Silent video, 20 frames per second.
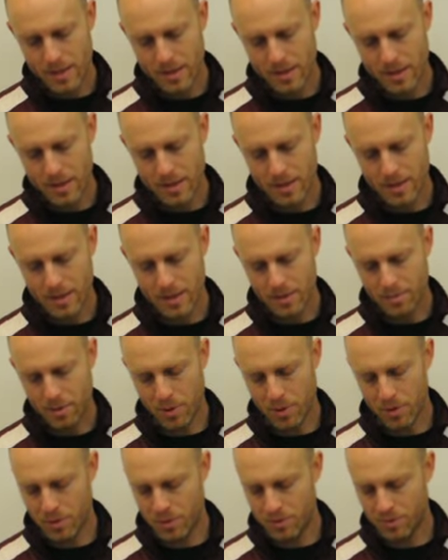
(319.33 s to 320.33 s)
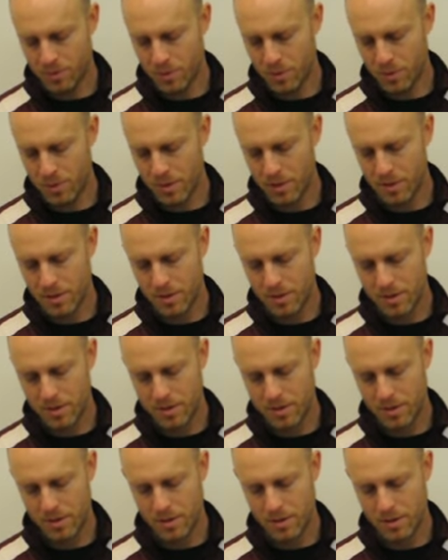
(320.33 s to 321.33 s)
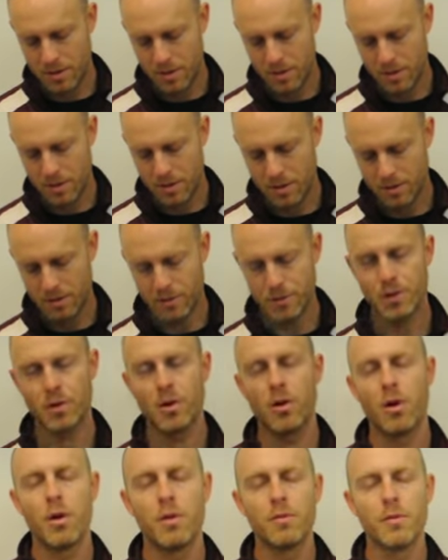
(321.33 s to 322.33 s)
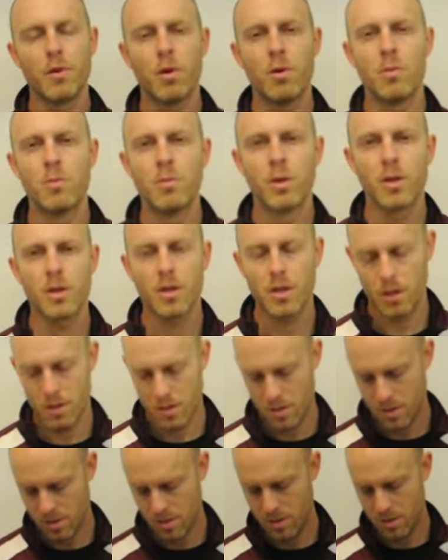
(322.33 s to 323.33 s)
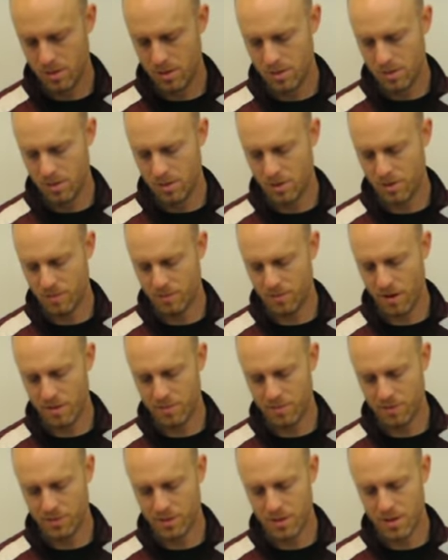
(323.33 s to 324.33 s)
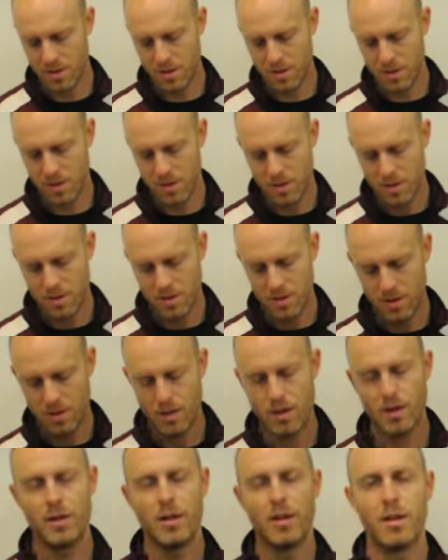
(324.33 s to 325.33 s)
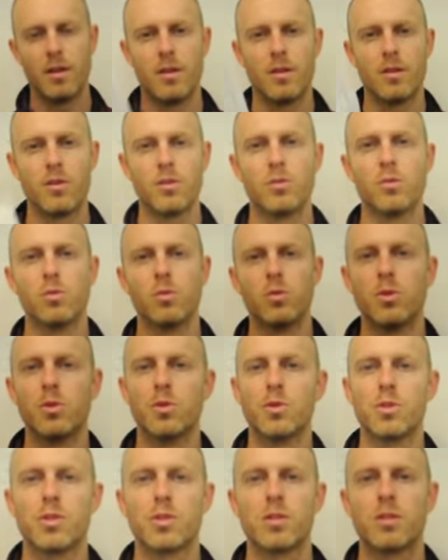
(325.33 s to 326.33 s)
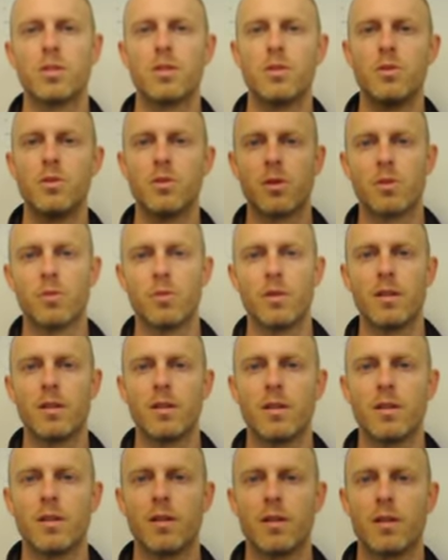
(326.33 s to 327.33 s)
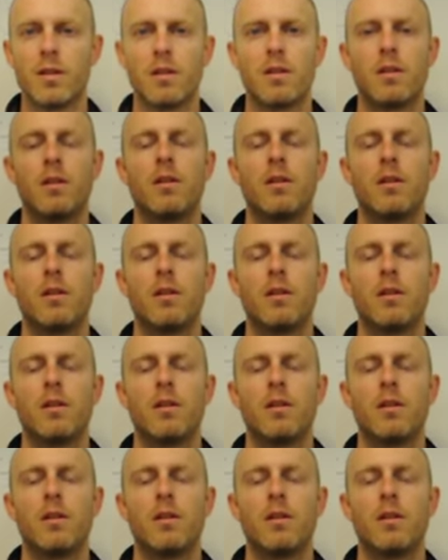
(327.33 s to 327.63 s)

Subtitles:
Bonus points: if you turn in all of your homework, you get 5%, and then the rules, you can read it there.